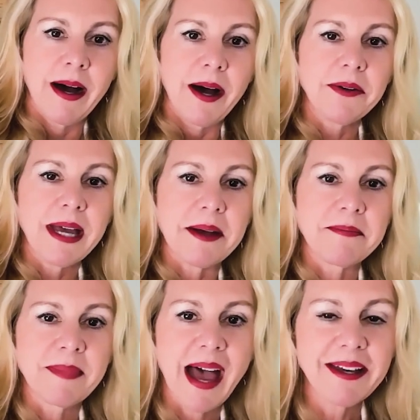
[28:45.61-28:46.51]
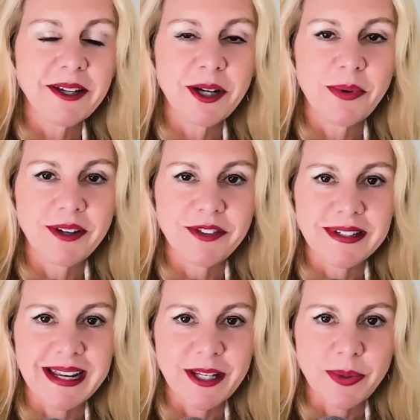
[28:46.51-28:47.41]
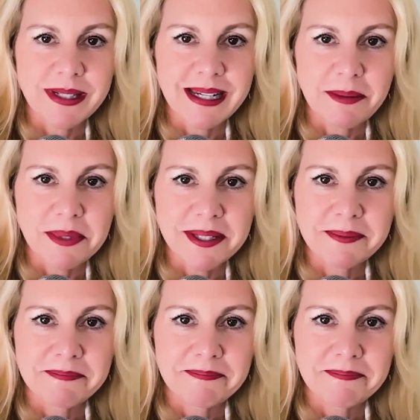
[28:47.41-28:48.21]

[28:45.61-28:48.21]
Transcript: Okay, I could go on for days with tips